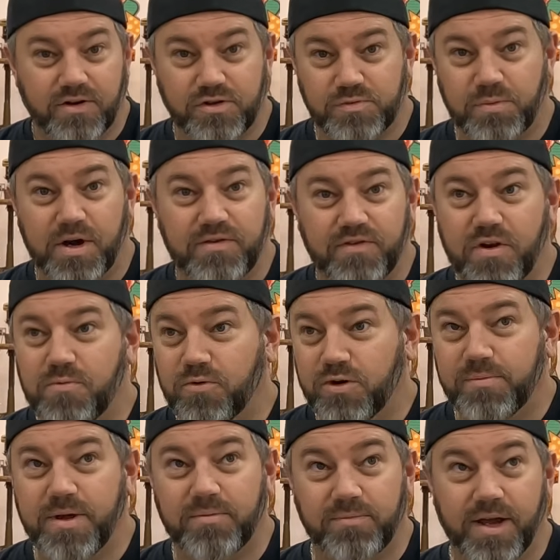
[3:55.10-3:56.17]
Spray foam would
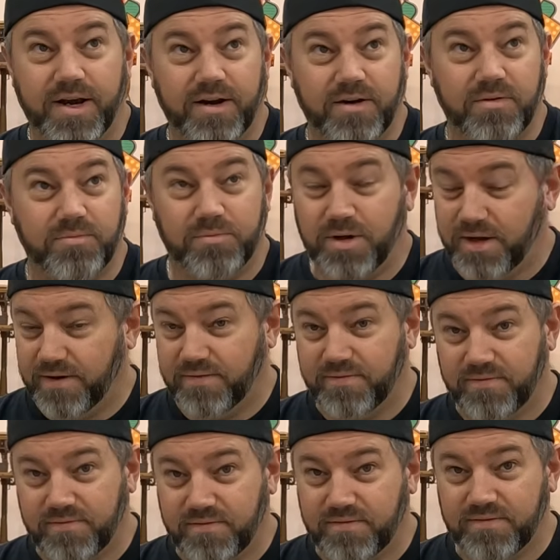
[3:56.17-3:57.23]
have been better, but
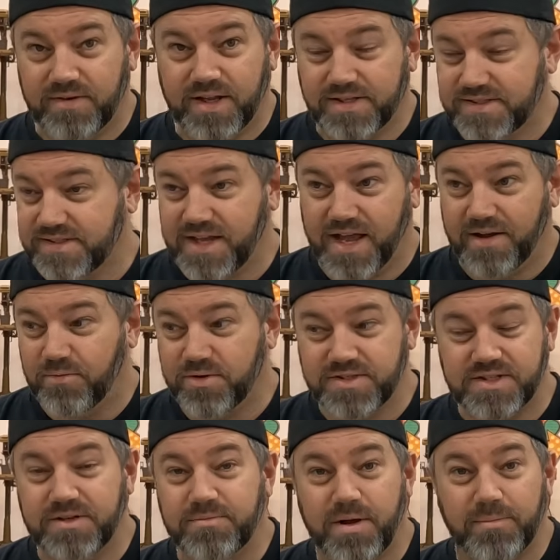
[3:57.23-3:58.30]

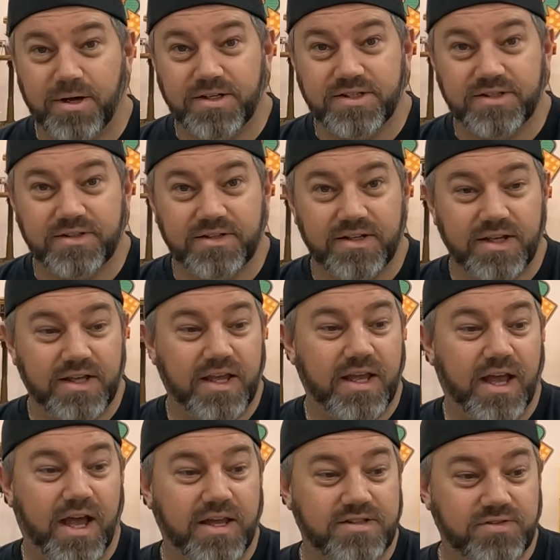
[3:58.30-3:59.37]
wasn't in my budget.
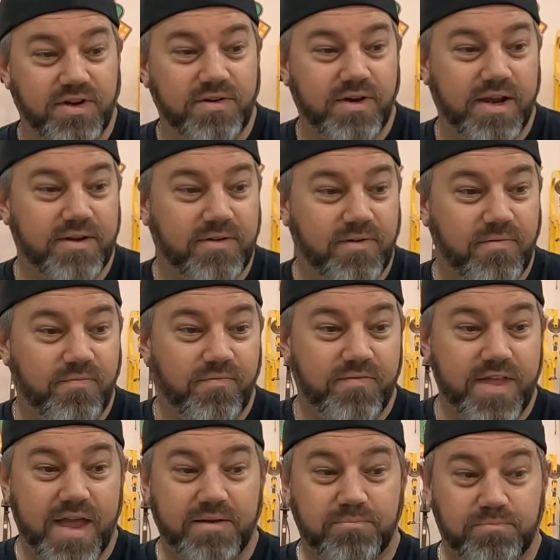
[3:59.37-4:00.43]
So anyway,
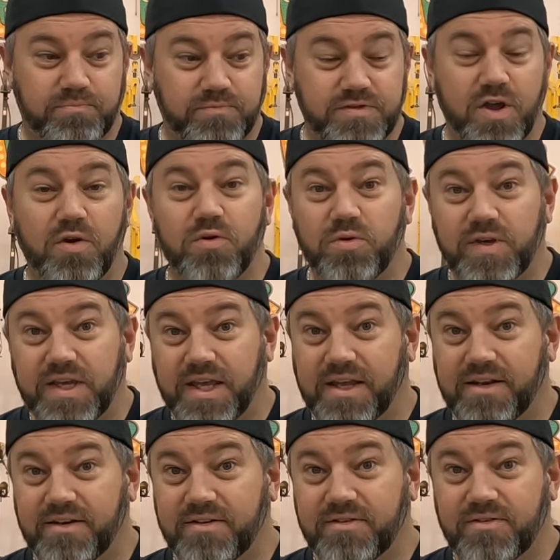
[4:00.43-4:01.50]
that total
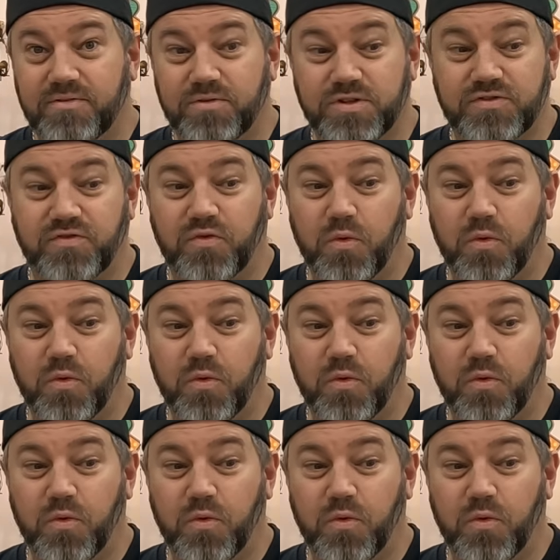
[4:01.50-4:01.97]
kit was